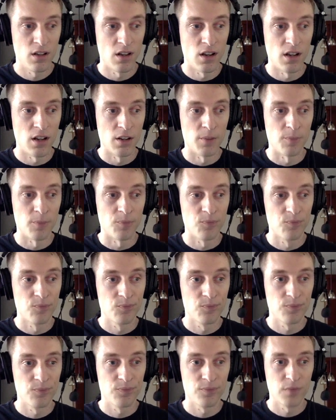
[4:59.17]
um,
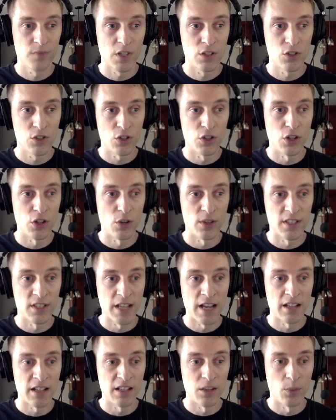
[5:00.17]
so you know
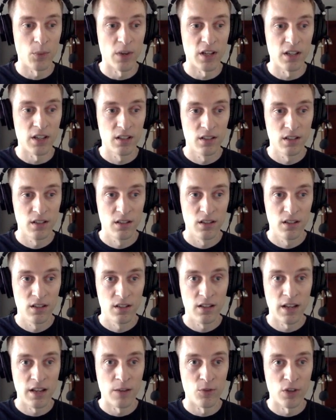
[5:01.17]
exactly what
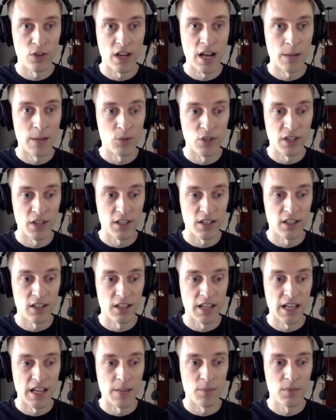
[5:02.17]
every object in the
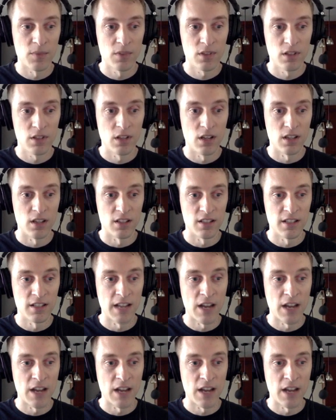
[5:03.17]
game does and